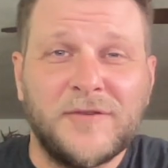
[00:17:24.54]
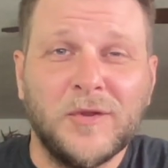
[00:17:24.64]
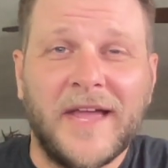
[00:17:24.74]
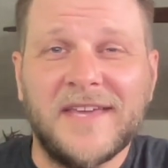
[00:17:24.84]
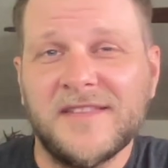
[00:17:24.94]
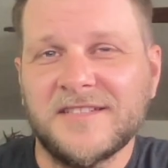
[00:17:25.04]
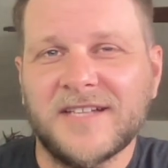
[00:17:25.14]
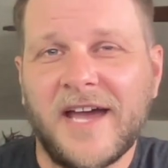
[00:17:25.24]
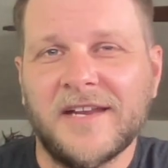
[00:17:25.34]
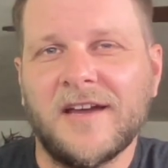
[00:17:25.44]
you like this
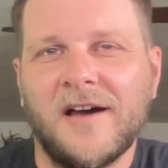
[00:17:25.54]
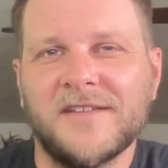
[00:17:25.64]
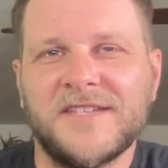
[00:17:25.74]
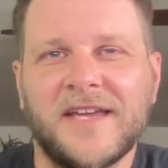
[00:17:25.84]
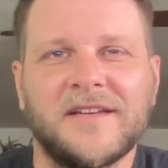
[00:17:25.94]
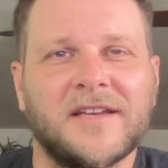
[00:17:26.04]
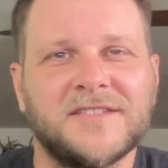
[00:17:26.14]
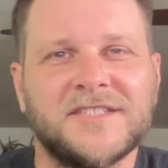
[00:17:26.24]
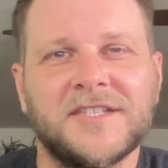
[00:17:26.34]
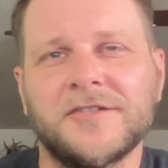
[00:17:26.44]
kind of content,
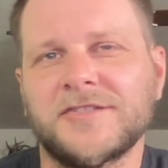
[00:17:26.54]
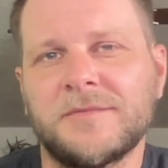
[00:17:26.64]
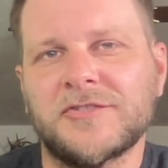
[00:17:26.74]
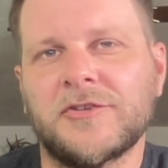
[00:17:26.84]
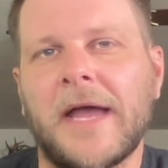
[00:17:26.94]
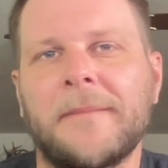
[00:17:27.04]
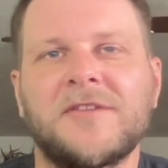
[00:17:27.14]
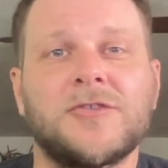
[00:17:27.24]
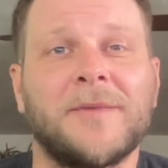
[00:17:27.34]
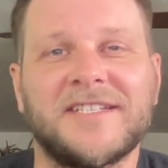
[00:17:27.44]
consider
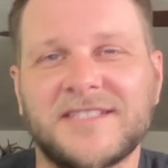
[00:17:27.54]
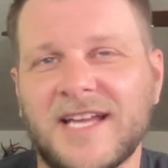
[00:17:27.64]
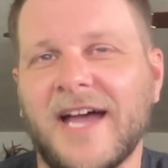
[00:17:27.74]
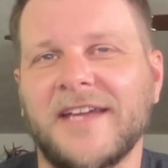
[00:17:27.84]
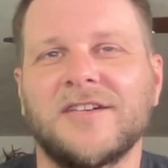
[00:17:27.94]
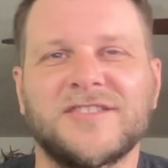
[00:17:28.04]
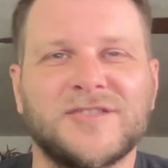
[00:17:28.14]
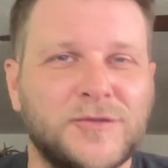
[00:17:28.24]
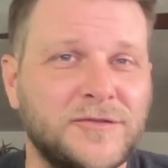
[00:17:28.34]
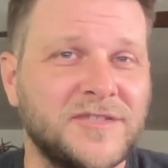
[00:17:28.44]
subscribing to my Side
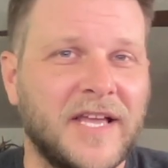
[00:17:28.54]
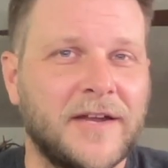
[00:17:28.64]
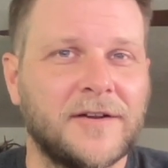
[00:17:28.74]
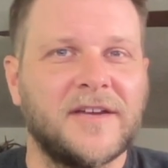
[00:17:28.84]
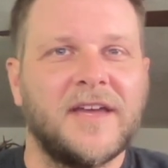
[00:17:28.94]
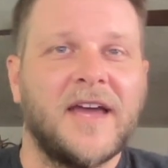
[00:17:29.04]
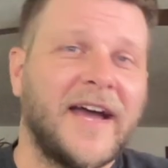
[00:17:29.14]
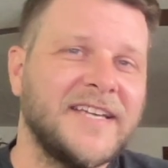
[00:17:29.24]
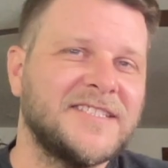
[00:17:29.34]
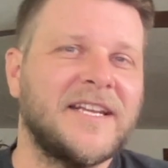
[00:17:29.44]
Hustle newsletter.
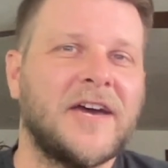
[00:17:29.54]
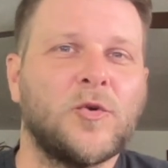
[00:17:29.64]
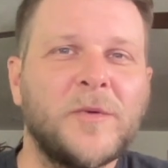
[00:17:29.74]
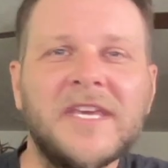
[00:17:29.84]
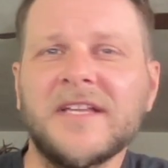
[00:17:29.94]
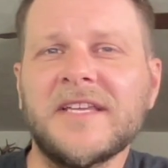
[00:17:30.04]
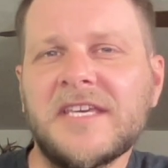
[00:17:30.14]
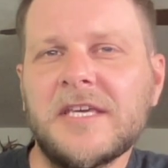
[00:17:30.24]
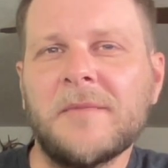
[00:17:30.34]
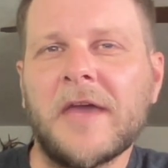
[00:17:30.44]
I send out a weekly
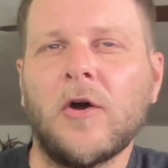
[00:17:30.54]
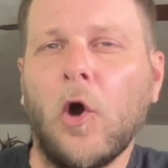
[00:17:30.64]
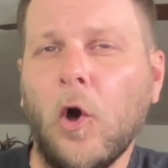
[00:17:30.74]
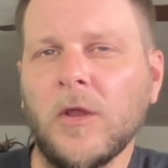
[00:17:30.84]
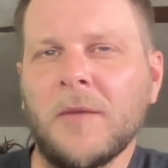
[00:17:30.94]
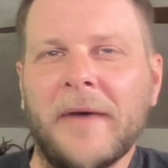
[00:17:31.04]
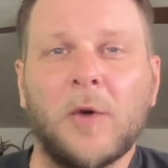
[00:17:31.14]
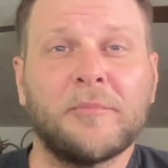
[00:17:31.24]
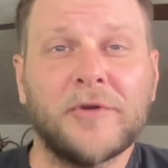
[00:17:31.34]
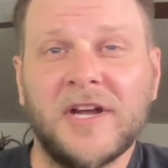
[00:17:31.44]
email all
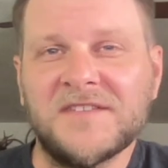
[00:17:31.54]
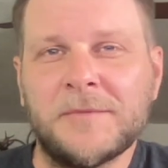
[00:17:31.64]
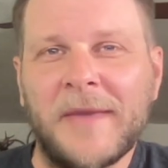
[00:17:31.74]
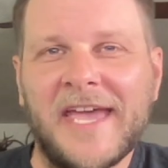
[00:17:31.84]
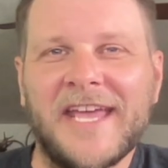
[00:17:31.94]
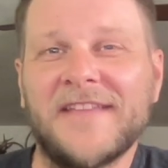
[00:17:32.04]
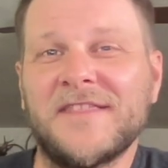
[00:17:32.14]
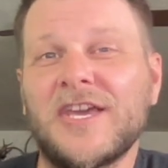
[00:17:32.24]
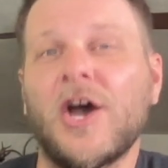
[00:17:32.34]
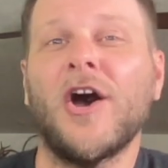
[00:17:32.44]
about print on demand and
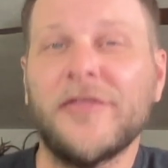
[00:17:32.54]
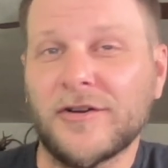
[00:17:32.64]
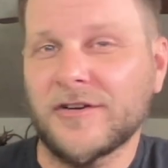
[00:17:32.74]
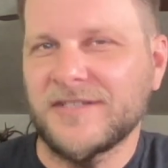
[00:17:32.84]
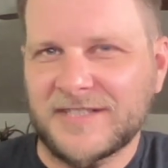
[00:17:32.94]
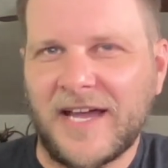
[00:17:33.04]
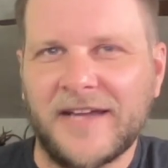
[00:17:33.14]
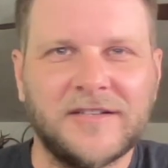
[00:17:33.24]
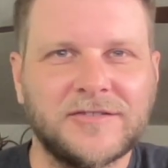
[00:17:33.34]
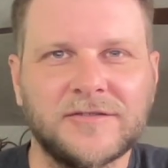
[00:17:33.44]
the other
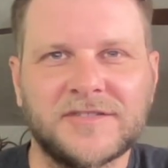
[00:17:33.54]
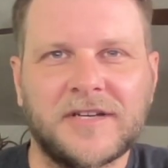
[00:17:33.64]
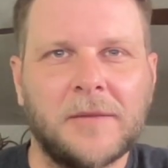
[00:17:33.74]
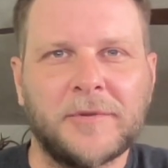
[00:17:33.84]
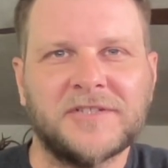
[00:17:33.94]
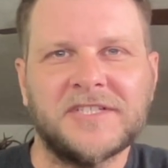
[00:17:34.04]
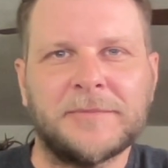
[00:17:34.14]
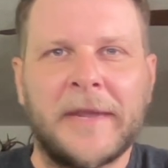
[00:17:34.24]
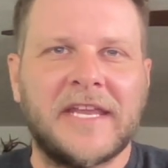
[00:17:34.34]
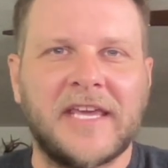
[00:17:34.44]
side hustles that I'm
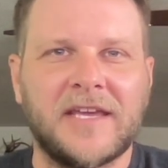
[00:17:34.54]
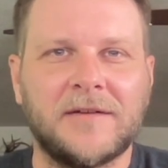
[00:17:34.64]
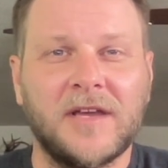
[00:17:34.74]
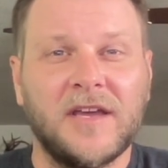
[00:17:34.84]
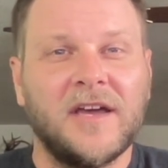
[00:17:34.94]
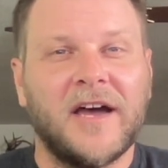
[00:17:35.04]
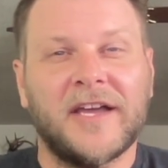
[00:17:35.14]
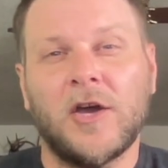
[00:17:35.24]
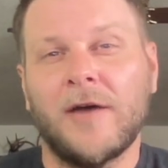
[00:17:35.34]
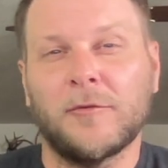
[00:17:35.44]
participating in.
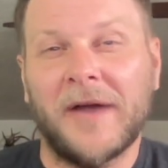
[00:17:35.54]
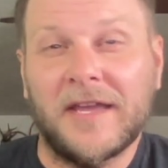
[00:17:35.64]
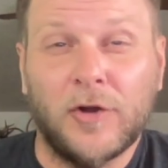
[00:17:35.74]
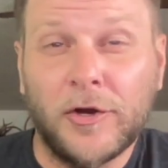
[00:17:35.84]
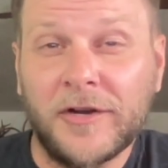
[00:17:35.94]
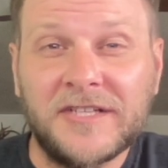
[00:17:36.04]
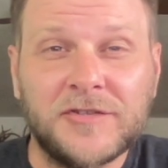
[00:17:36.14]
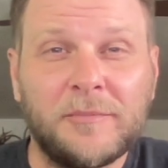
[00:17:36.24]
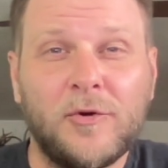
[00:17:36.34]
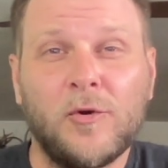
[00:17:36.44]
I cover my
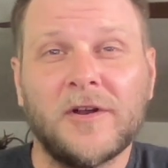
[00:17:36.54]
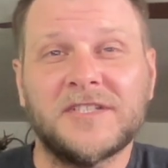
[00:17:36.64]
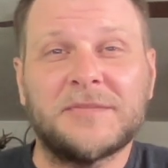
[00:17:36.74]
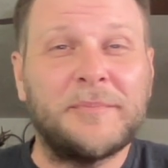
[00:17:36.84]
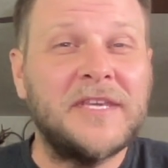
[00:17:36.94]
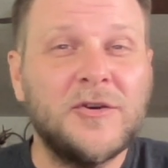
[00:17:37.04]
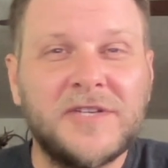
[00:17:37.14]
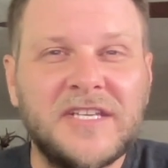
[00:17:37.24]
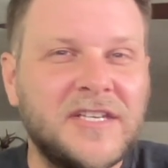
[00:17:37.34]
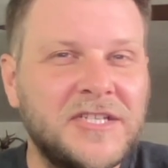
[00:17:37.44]
earnings reports,
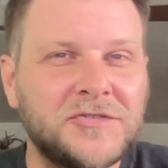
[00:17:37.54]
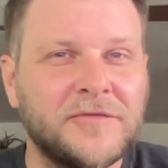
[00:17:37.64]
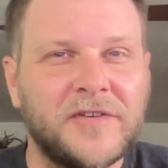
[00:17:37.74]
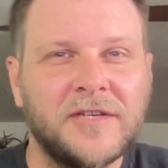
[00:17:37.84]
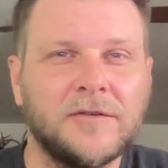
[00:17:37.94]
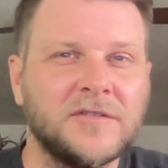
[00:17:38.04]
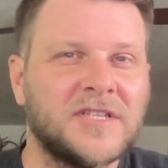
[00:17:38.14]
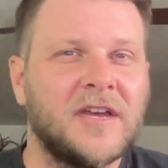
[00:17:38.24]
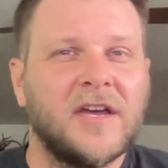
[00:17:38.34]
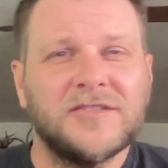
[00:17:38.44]
POD niche
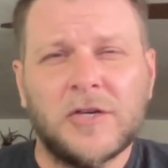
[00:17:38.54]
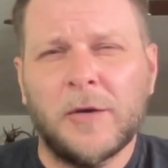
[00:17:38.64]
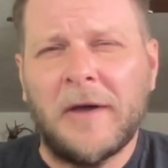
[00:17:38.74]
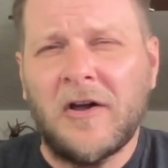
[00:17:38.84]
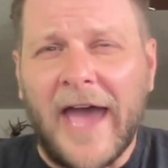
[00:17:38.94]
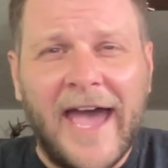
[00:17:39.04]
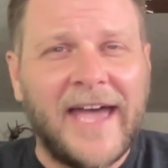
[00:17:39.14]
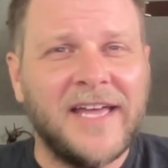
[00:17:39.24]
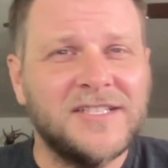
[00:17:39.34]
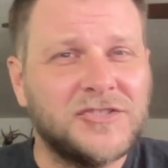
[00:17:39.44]
reveals, I talk about
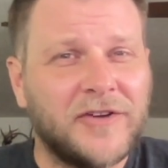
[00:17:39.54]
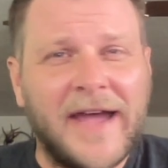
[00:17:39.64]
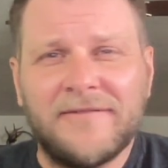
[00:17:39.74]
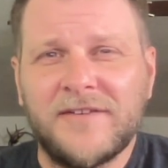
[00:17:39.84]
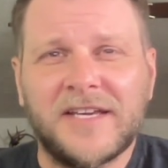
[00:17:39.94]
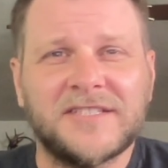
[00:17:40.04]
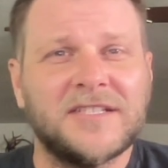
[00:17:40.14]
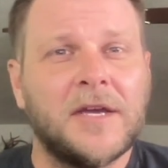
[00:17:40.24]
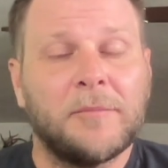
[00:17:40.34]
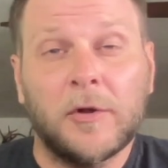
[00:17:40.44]
ads,
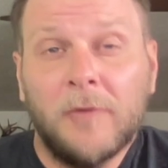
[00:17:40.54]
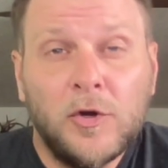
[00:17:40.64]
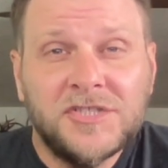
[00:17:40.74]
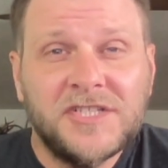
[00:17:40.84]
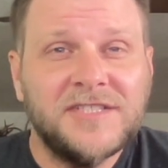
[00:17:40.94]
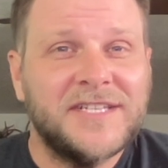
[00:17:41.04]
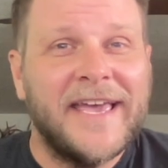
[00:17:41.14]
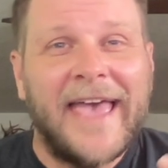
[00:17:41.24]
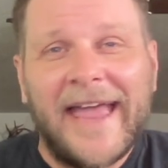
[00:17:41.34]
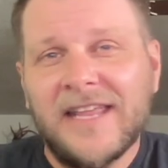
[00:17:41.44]
graphics, promotions,
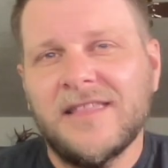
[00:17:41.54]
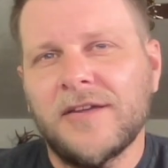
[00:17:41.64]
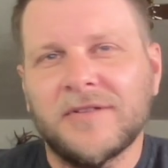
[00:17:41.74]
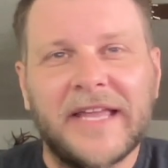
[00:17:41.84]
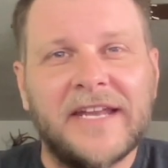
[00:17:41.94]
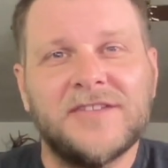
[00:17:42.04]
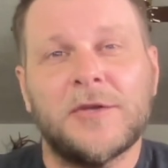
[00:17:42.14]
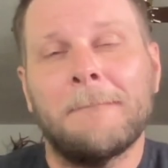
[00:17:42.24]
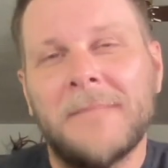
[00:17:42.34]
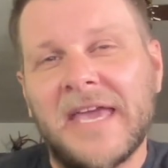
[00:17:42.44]
anything related
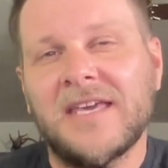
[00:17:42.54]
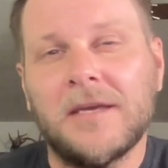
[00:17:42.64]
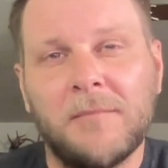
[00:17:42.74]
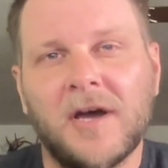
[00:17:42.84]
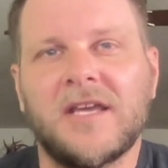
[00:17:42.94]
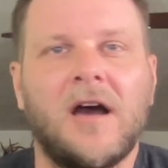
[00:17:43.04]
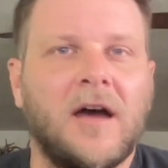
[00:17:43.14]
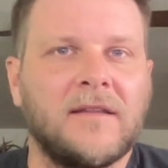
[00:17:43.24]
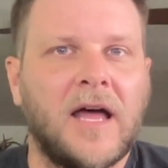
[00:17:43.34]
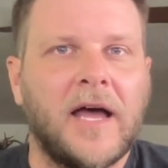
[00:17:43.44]
to making money
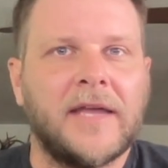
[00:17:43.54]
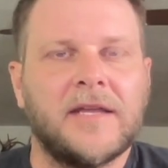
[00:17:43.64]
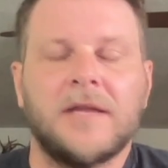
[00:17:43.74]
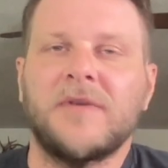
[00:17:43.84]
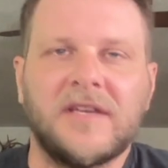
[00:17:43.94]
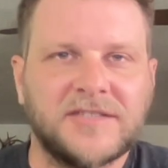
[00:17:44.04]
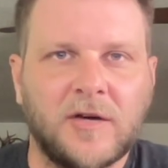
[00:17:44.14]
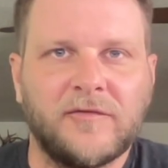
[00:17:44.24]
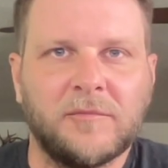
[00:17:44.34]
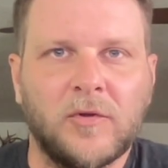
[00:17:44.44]
online and being
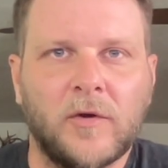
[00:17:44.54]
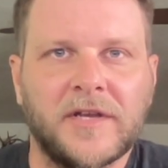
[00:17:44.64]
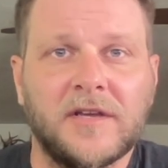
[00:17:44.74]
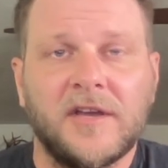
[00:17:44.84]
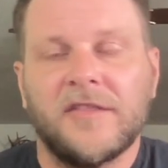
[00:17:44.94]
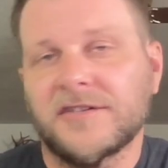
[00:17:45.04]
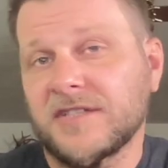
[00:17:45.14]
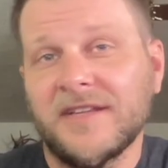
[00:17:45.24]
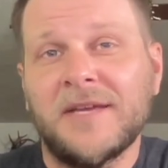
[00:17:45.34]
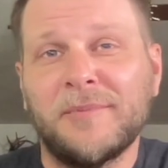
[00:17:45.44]
self-employed.
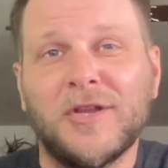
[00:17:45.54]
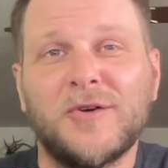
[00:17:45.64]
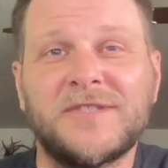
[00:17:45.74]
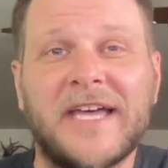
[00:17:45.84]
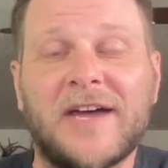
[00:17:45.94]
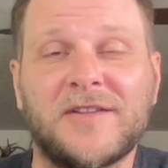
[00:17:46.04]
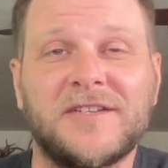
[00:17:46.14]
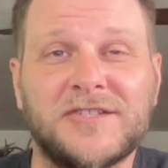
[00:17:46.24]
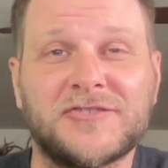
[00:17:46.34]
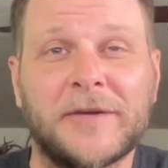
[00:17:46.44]
There's a link below down in
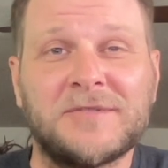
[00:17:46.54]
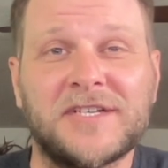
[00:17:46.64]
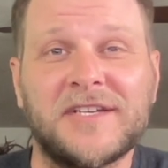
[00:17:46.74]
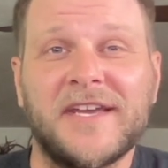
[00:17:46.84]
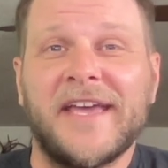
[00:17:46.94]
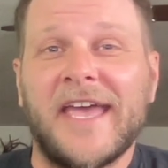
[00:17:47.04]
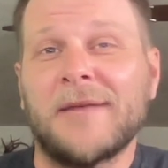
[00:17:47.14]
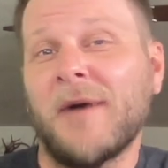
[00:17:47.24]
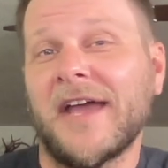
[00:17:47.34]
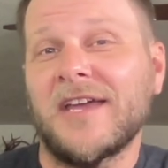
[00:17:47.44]
the description,
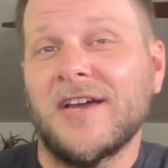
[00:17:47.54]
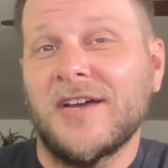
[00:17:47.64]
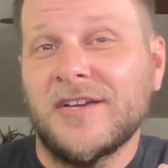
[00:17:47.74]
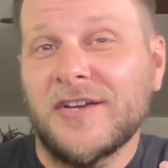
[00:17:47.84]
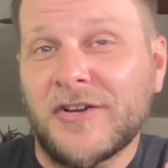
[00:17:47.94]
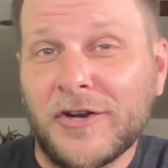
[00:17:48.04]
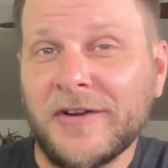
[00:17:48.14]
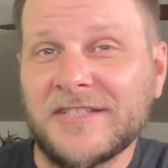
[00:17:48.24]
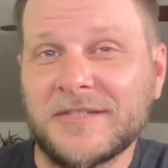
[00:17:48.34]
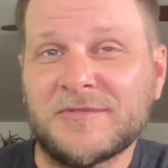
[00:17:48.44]
and my
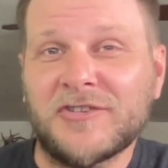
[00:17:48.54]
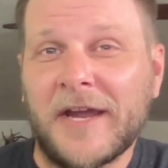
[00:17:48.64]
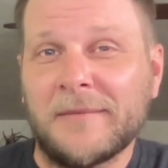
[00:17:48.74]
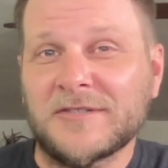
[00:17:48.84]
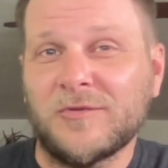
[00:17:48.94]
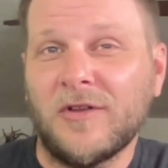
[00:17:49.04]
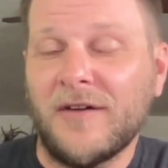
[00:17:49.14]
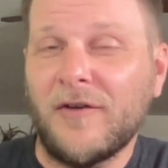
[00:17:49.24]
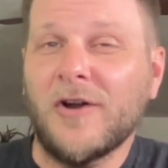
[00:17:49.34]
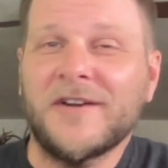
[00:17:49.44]
current subscribers will
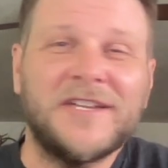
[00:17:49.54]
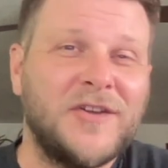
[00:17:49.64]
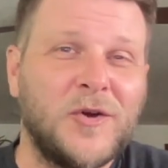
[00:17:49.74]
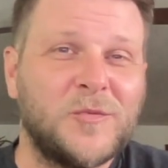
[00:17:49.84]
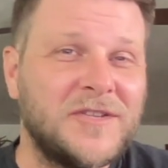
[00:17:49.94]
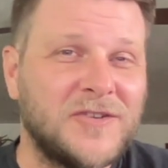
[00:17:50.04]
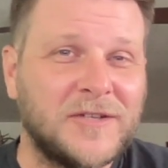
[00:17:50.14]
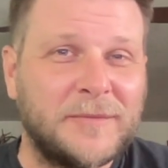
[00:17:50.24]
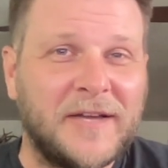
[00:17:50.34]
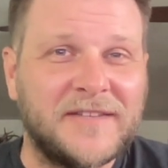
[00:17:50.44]
have already known we
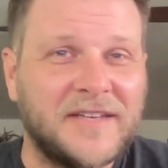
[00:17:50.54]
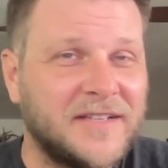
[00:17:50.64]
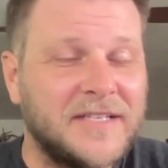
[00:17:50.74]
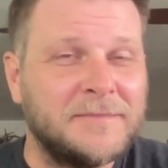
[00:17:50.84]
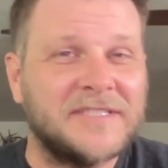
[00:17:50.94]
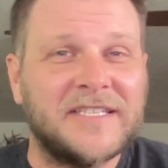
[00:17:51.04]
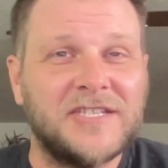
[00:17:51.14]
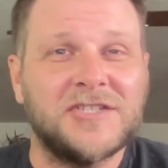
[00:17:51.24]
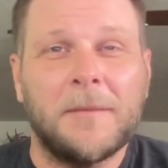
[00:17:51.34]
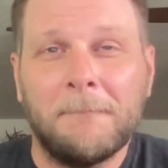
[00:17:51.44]
talked about the eclipse
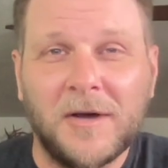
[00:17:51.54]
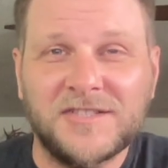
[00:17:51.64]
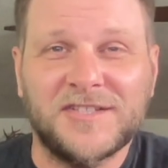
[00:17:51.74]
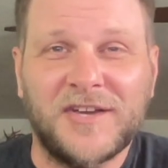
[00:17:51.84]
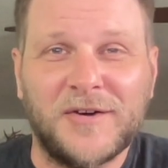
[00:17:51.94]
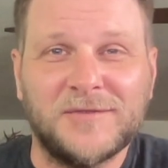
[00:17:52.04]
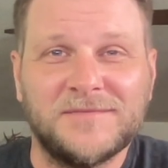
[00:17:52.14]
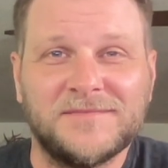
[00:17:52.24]
niche months ago.